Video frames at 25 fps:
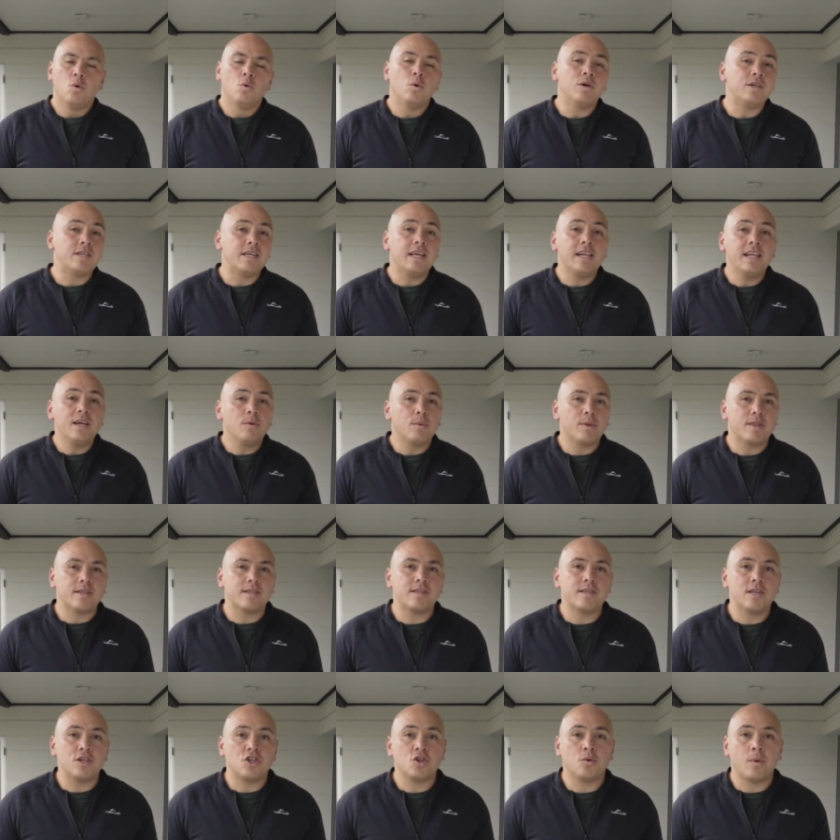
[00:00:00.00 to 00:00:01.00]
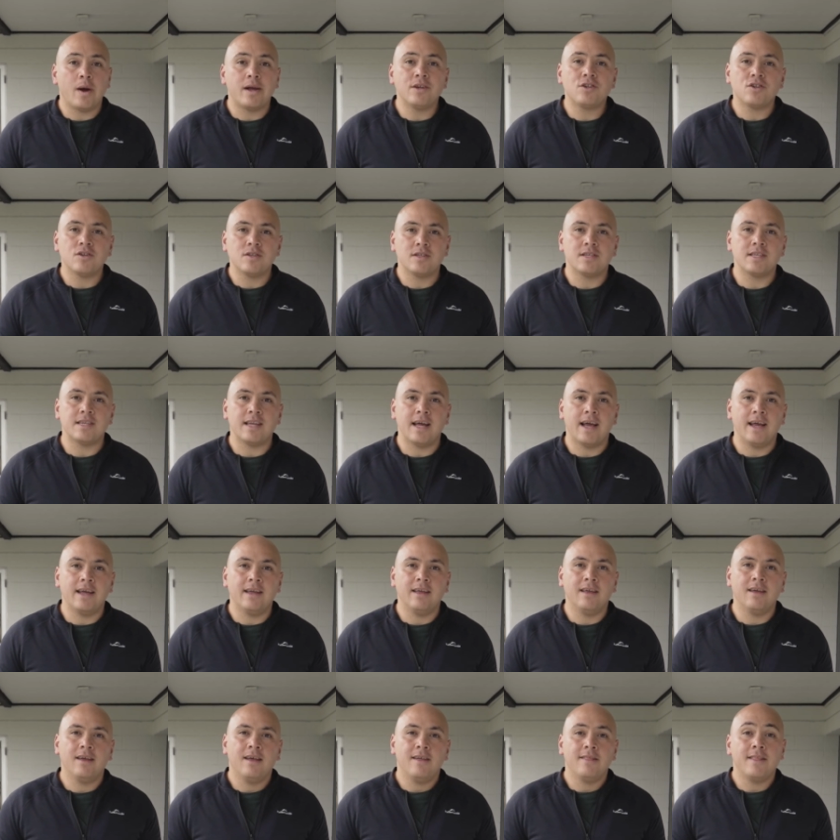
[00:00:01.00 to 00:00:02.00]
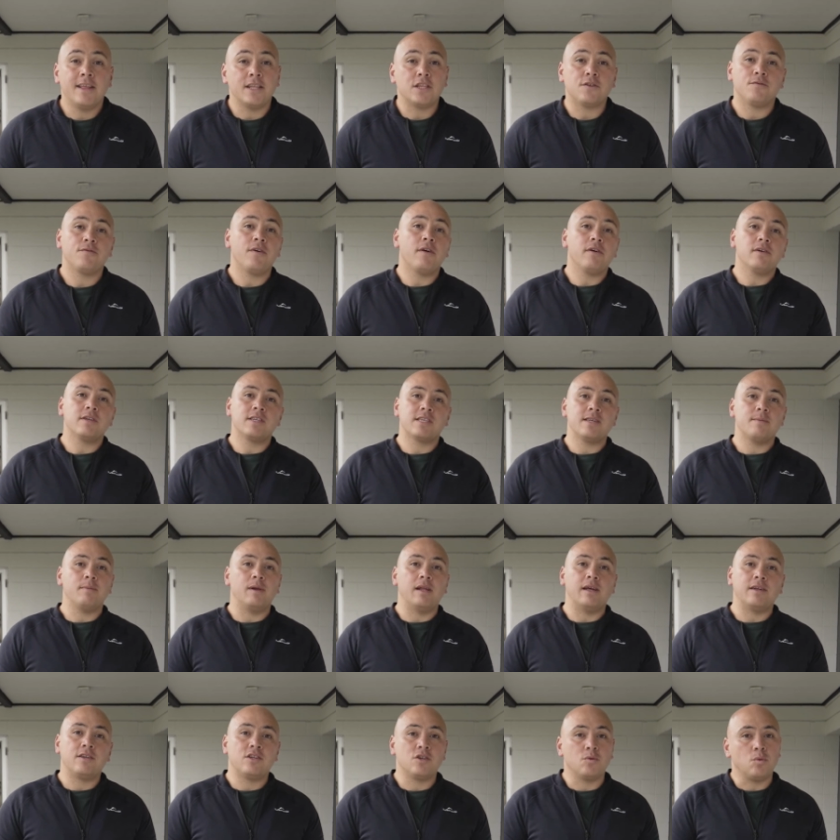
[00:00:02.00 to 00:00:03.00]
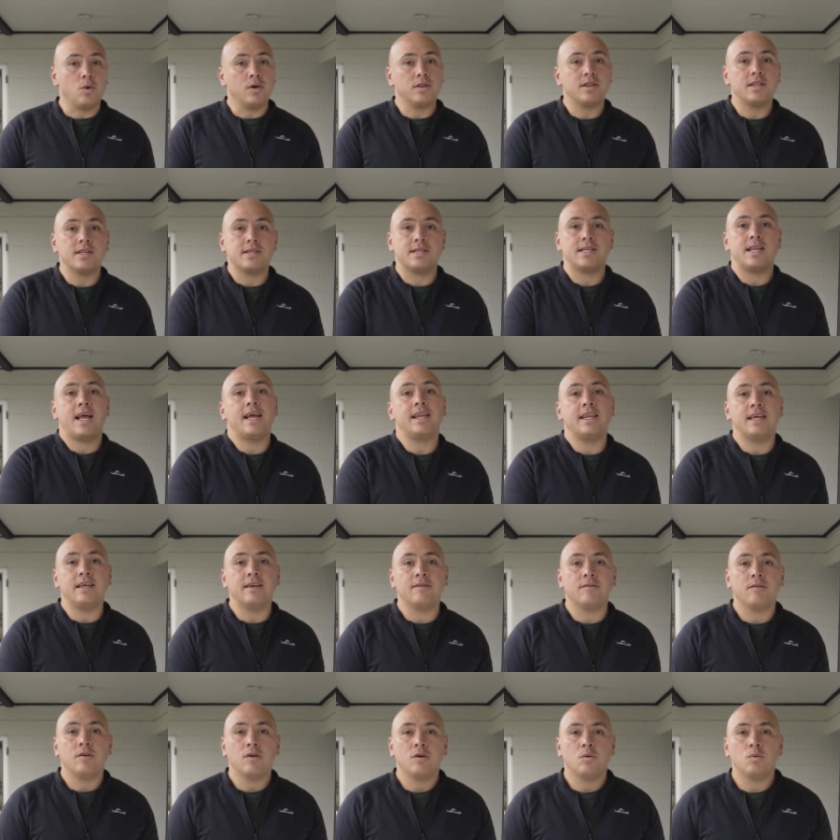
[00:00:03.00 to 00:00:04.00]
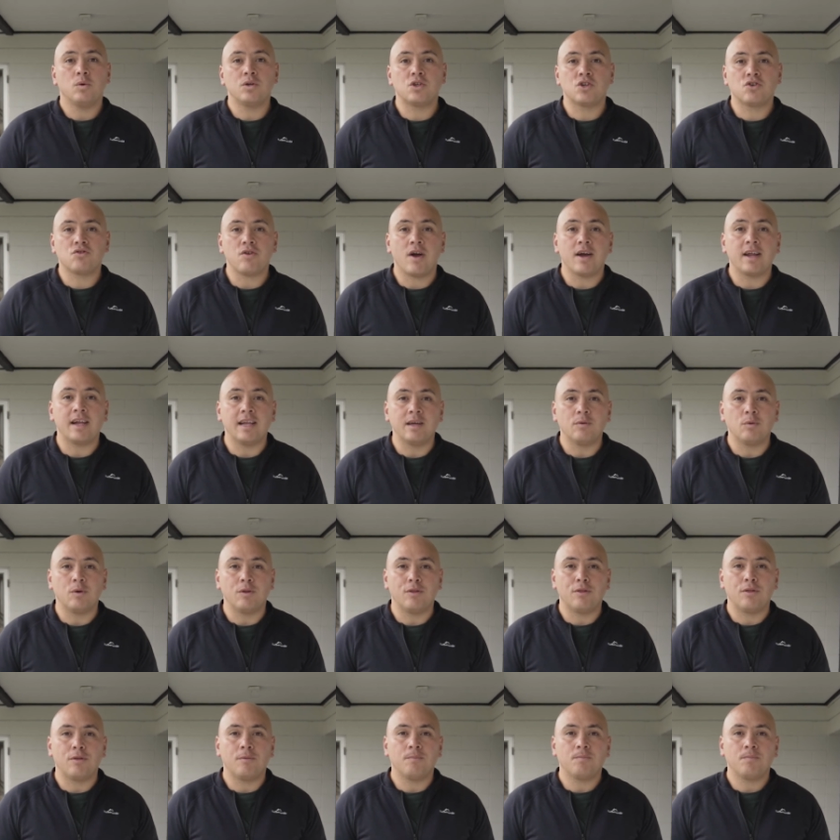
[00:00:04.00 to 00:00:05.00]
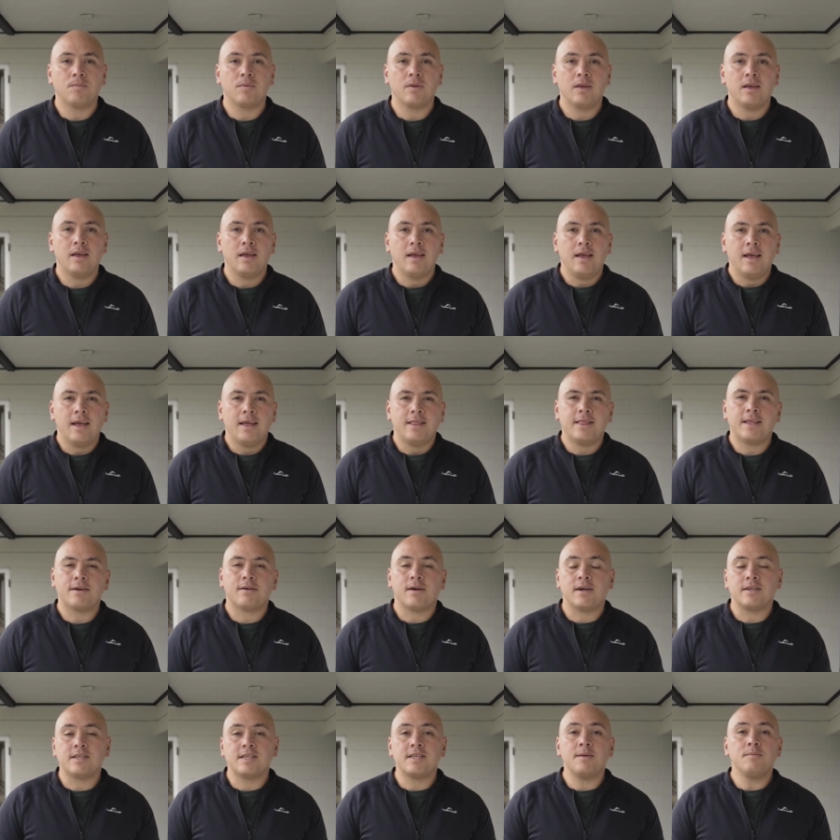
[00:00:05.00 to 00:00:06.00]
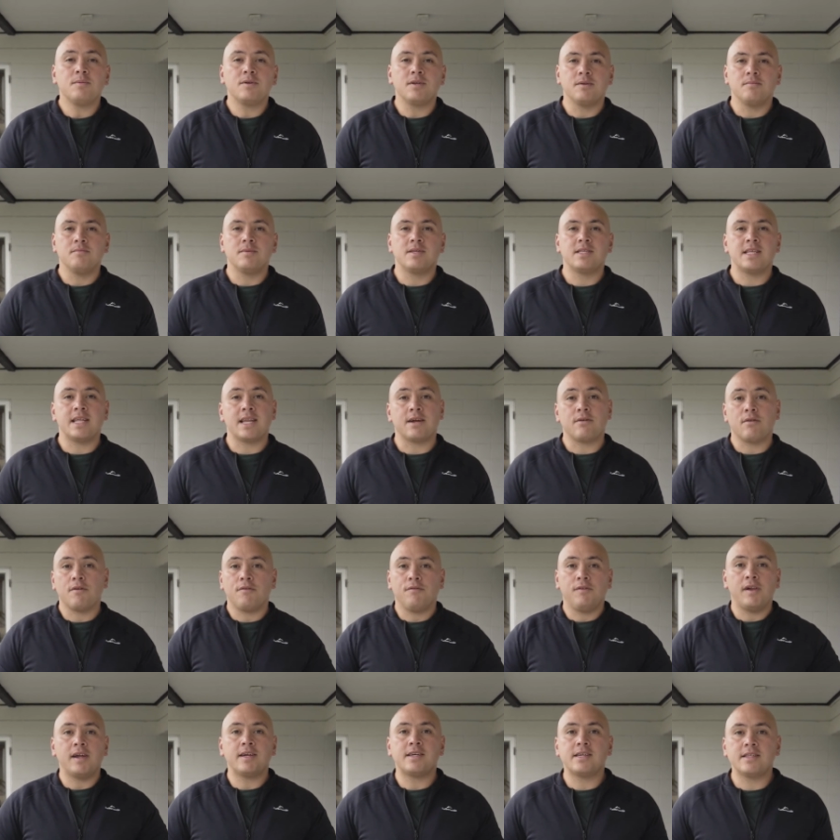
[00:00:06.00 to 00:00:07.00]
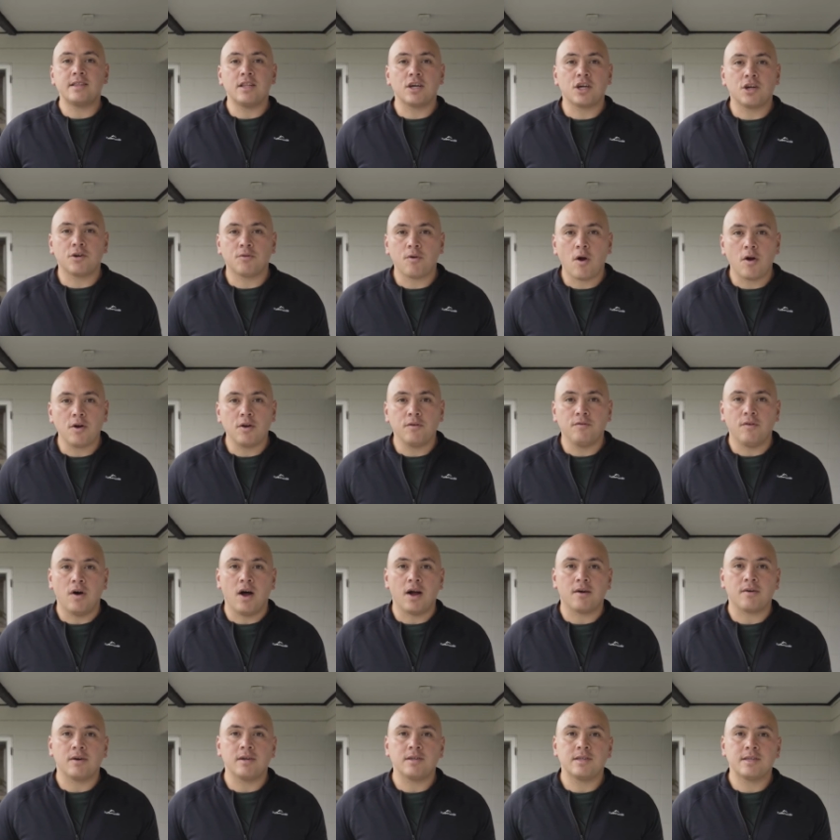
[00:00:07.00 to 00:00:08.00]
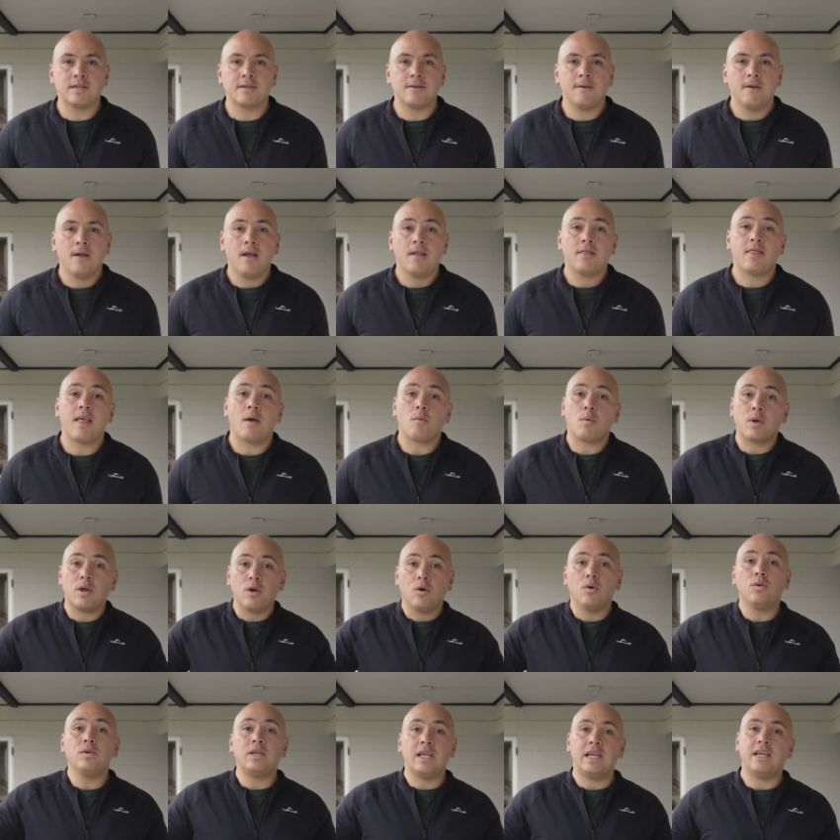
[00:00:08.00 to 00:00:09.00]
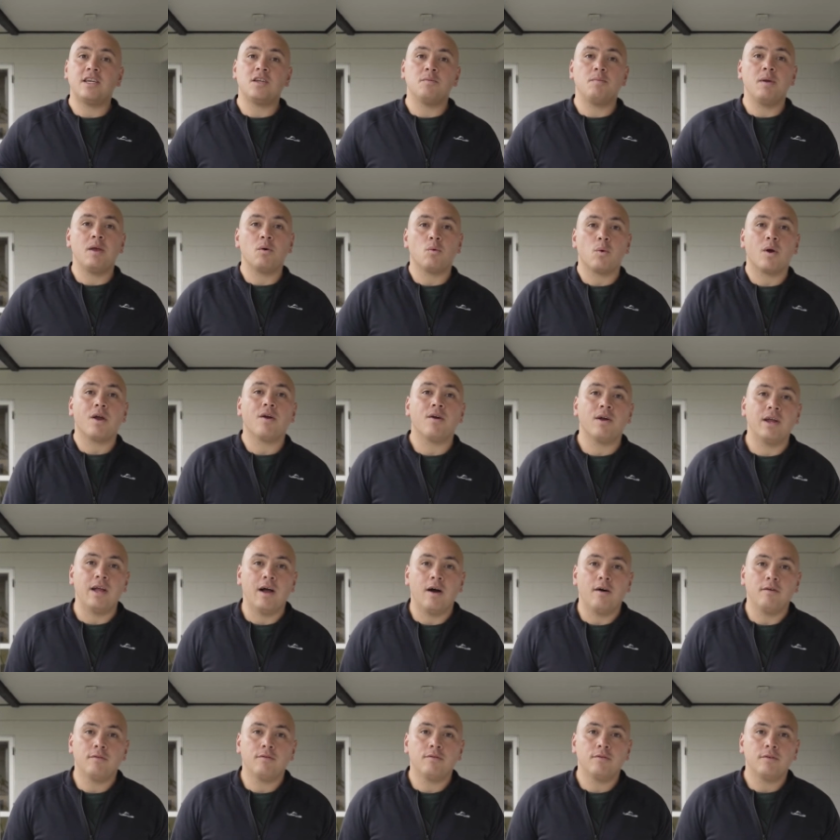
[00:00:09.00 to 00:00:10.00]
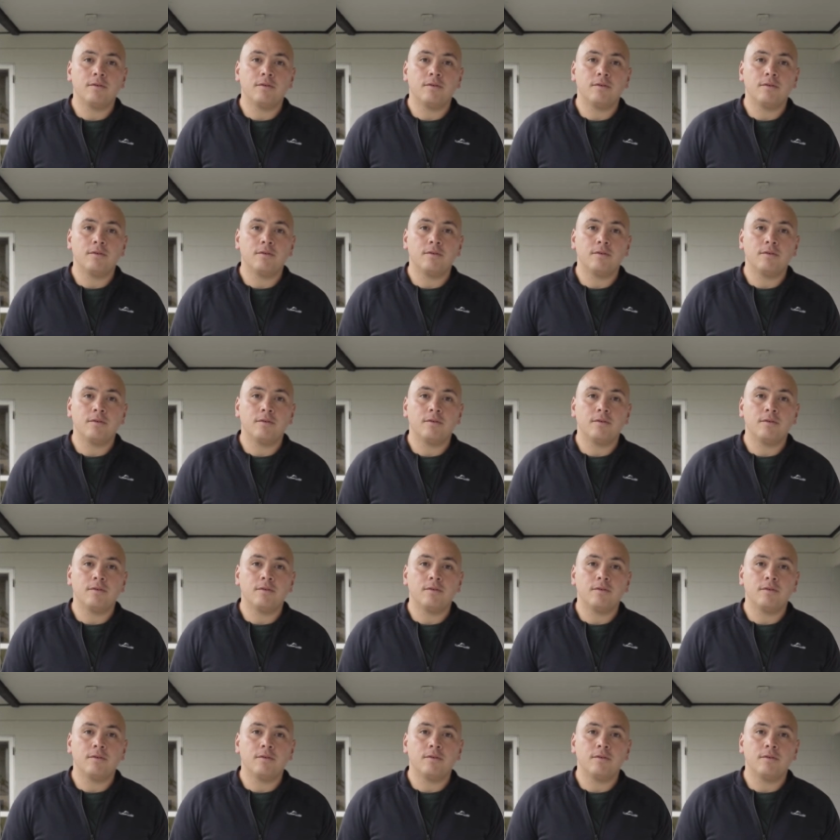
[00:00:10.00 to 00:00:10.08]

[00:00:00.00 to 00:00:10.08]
We're dealing with a situation today that's very similar to what this lady was struggling with. There are symptoms that are reflecting the coronavirus that we all need to be wary of.